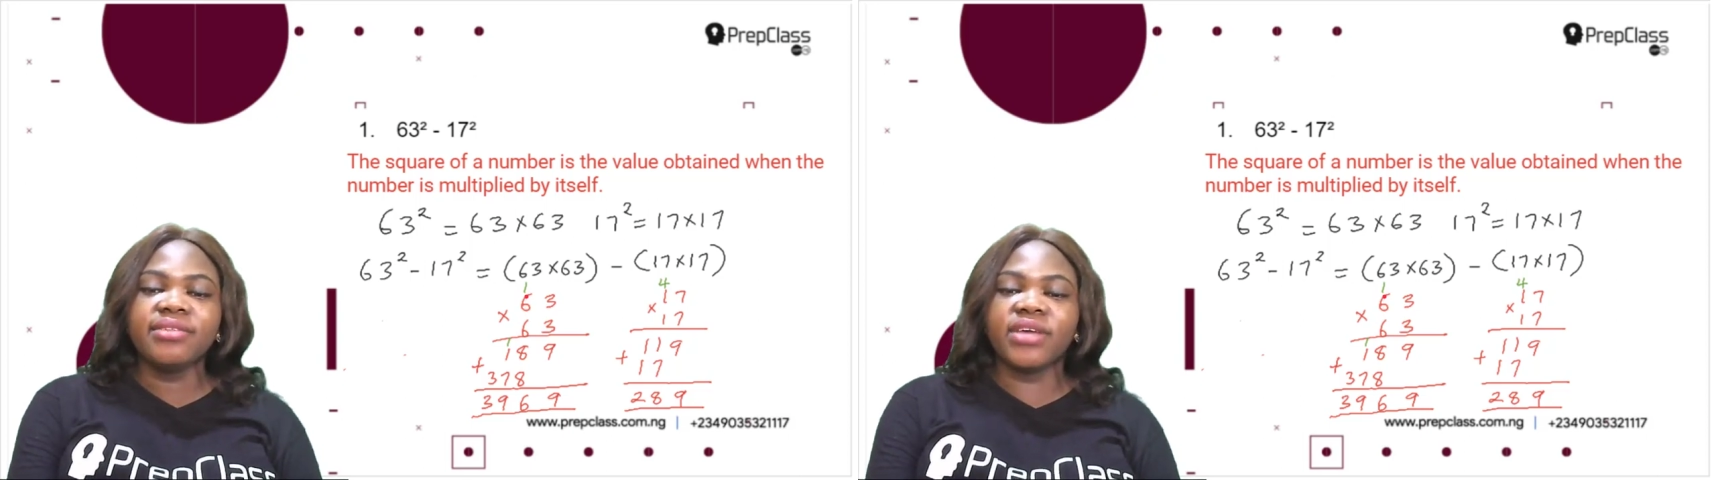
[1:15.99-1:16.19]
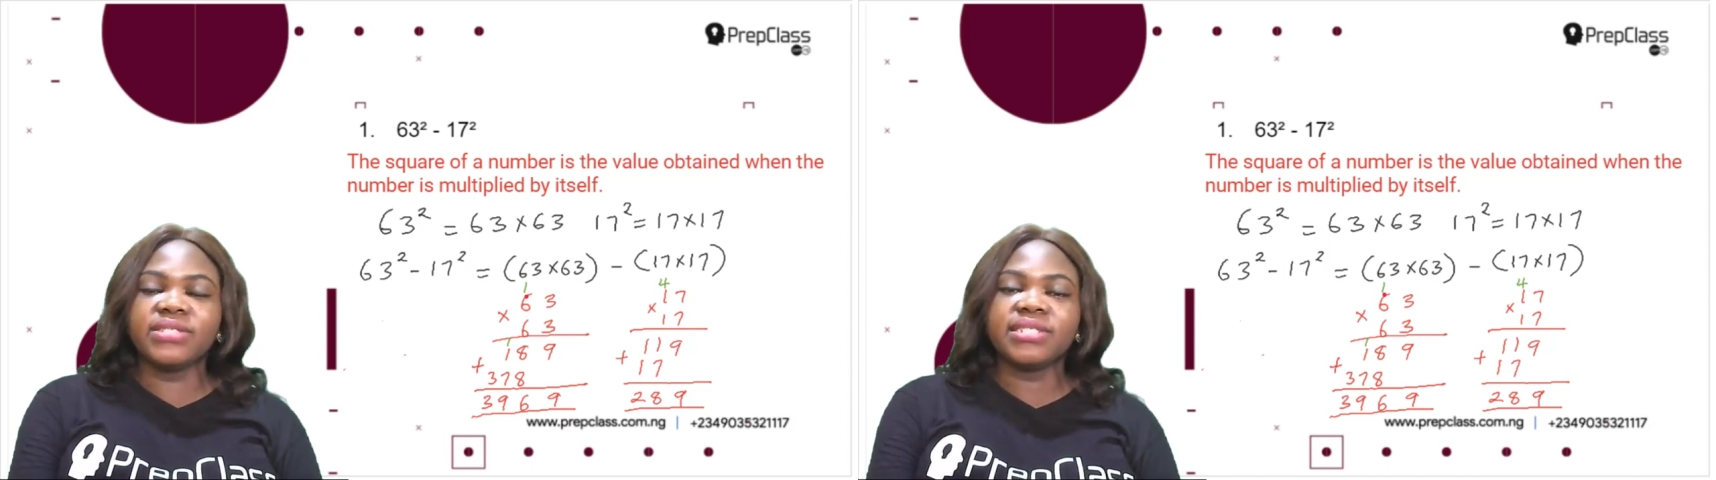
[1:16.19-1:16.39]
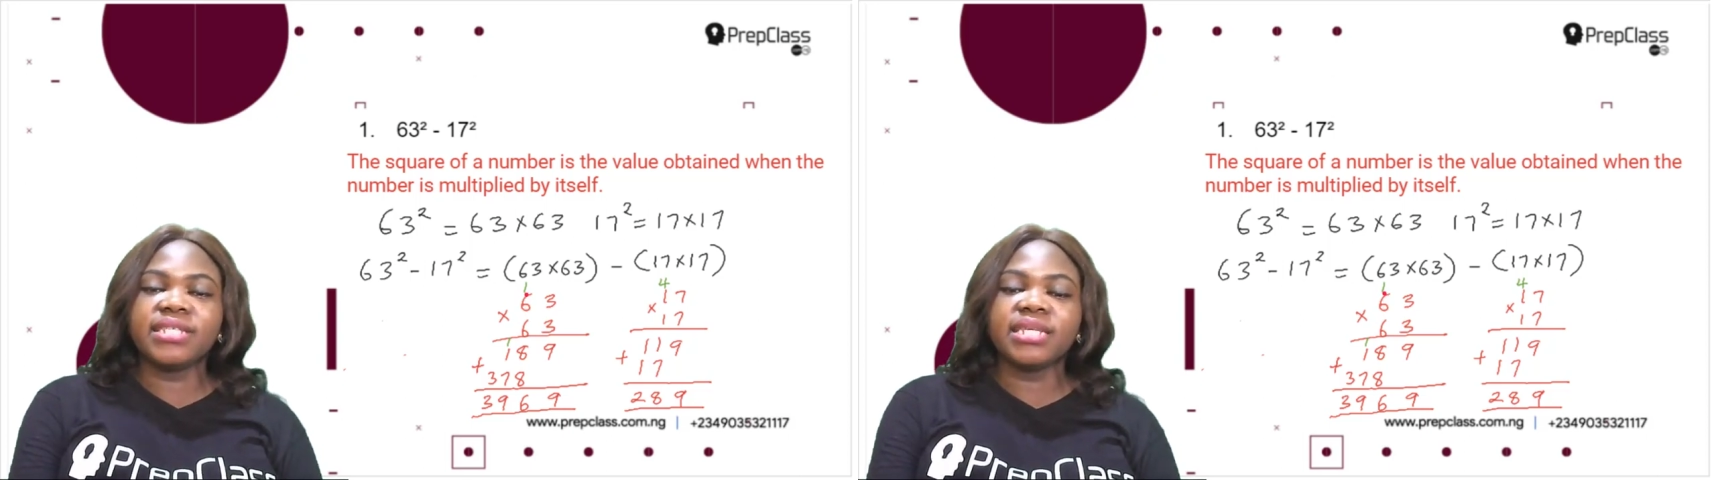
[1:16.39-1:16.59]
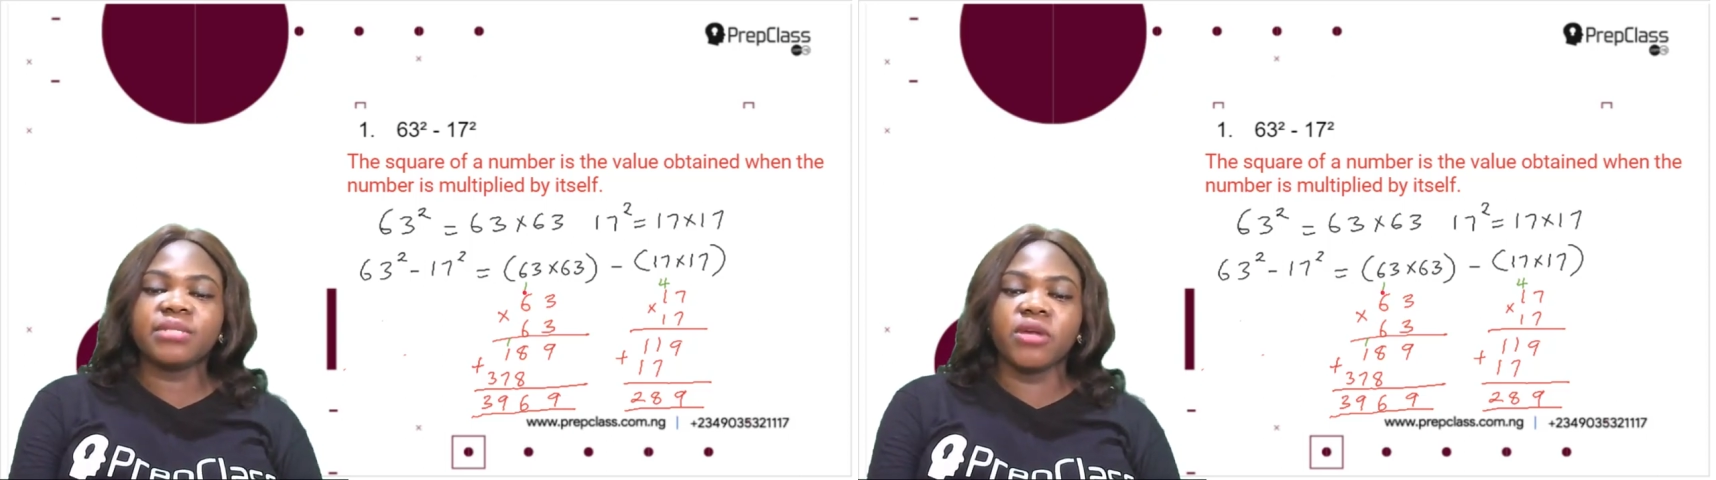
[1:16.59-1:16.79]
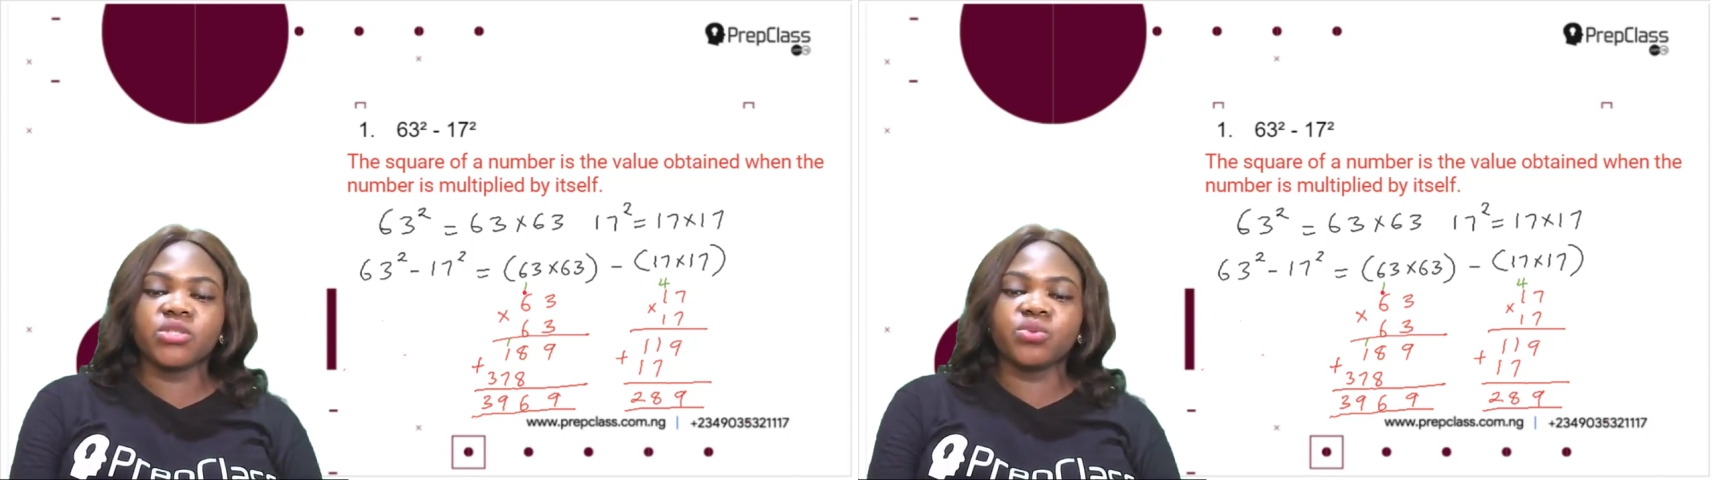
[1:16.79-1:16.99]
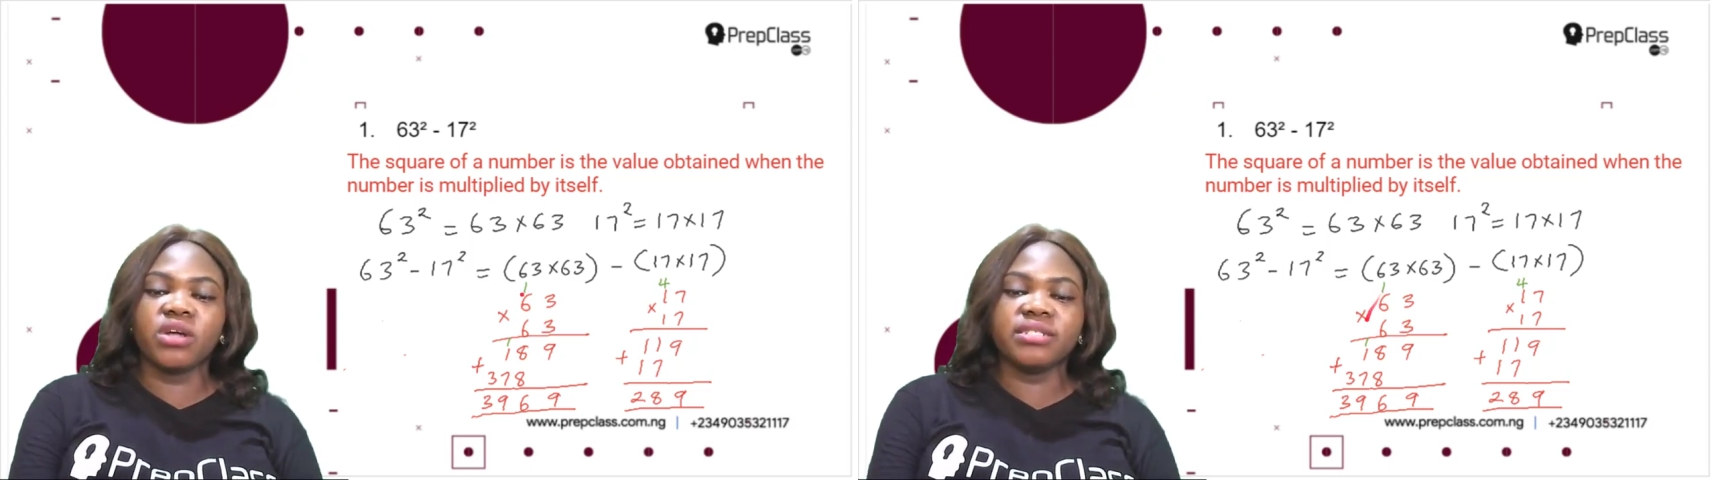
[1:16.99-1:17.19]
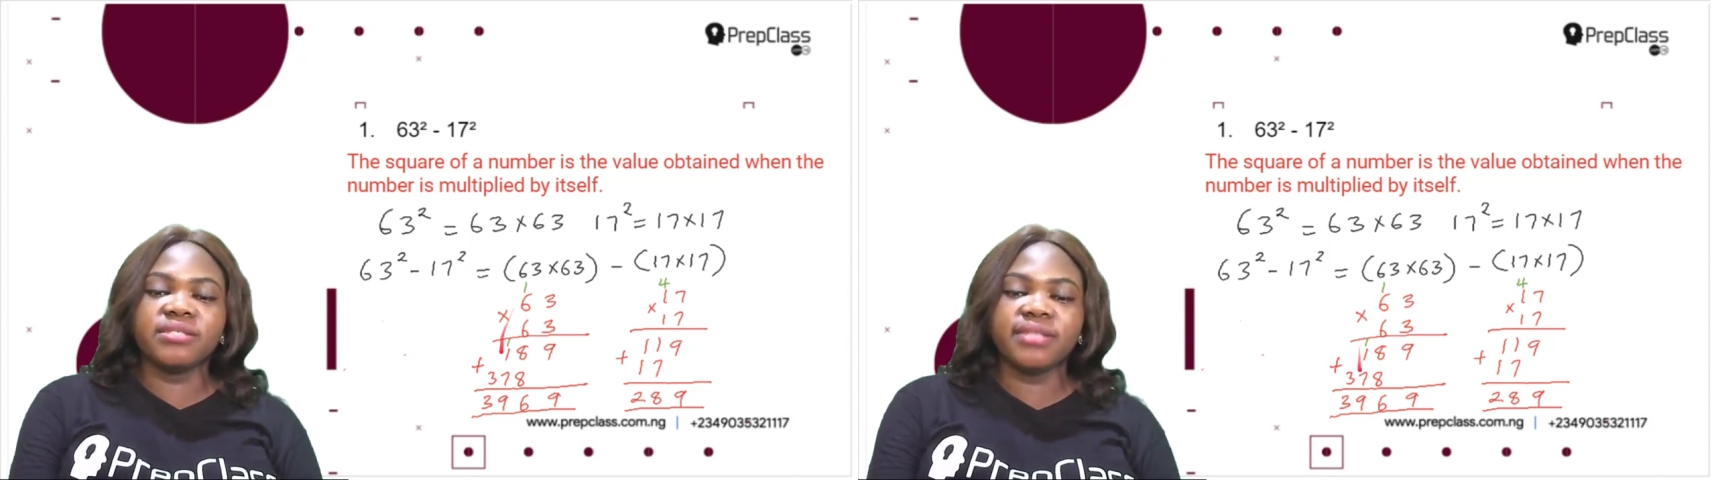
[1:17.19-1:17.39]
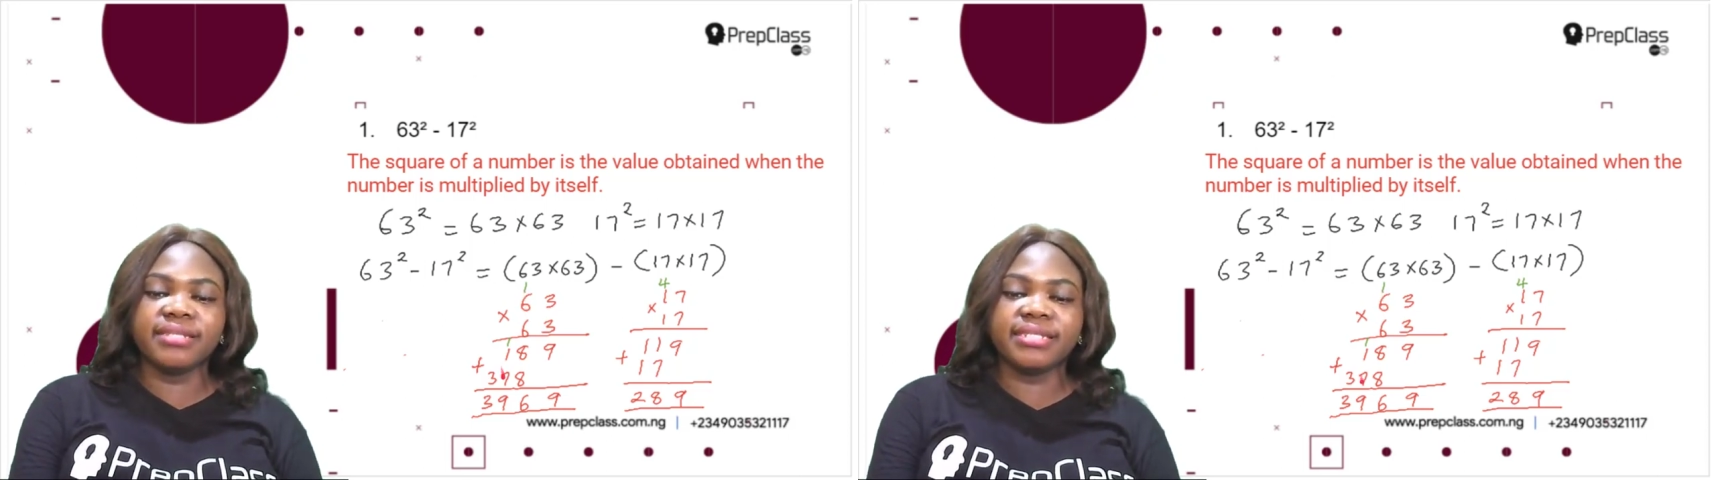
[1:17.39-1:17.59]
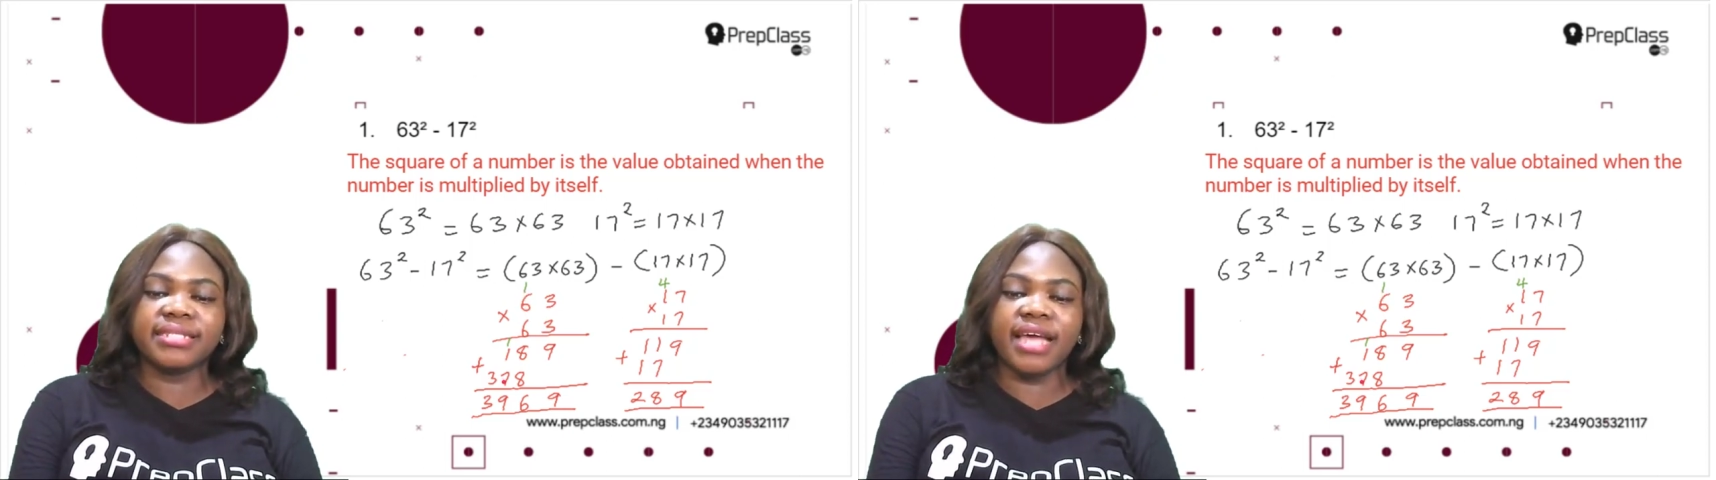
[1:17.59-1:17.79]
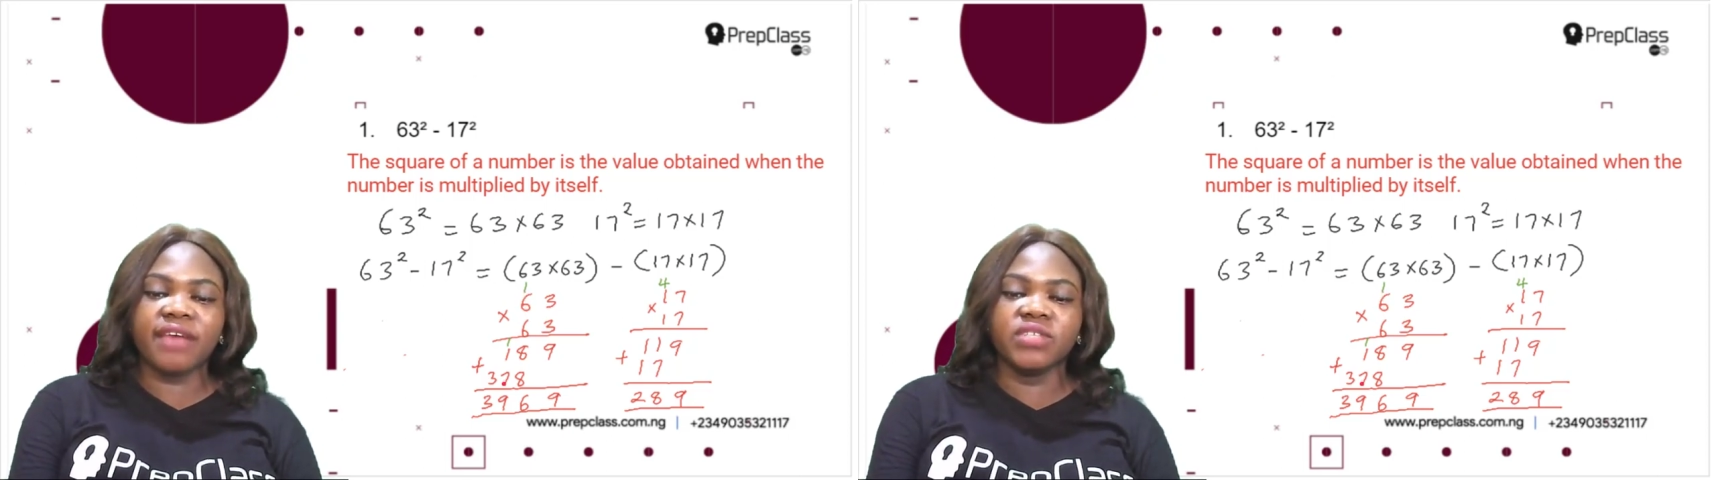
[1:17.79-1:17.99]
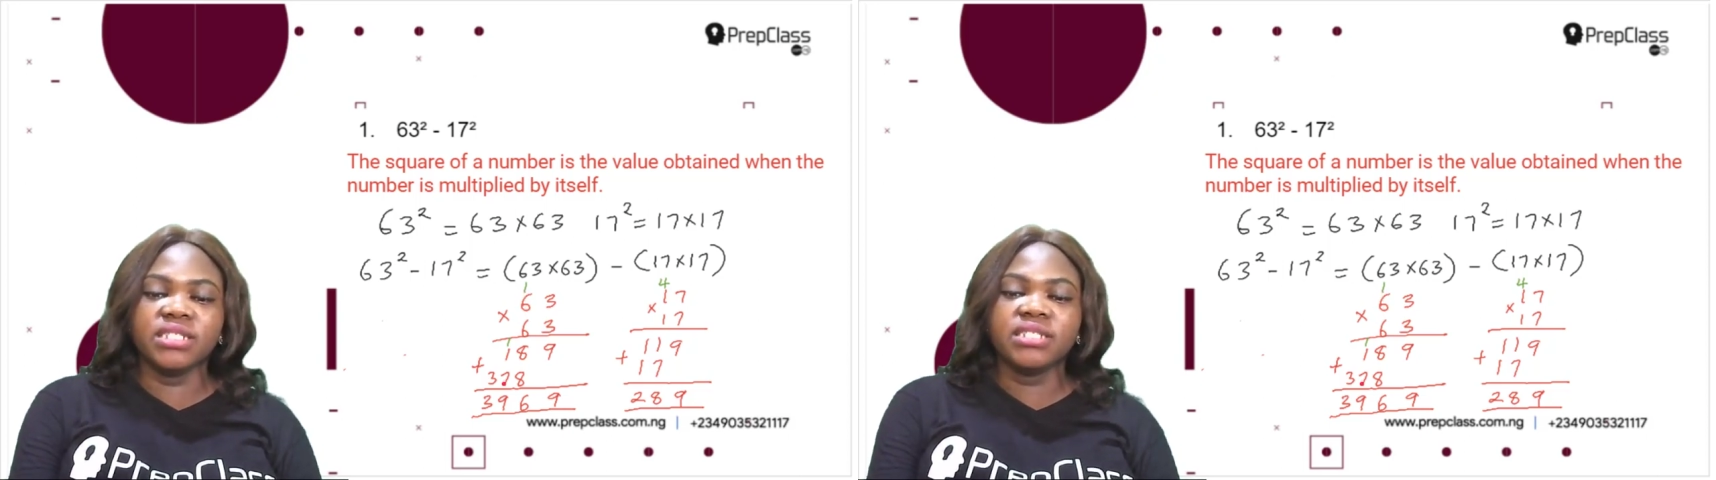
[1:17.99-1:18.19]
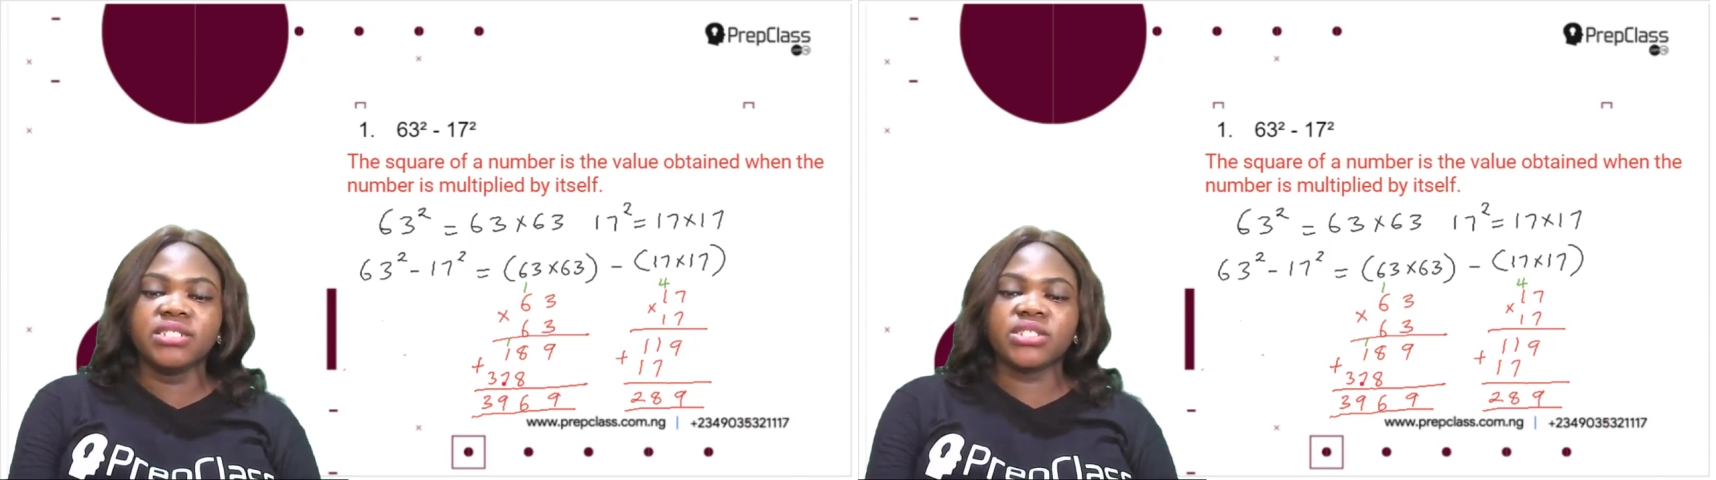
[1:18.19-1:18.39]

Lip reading: 36 plus 1 is 37.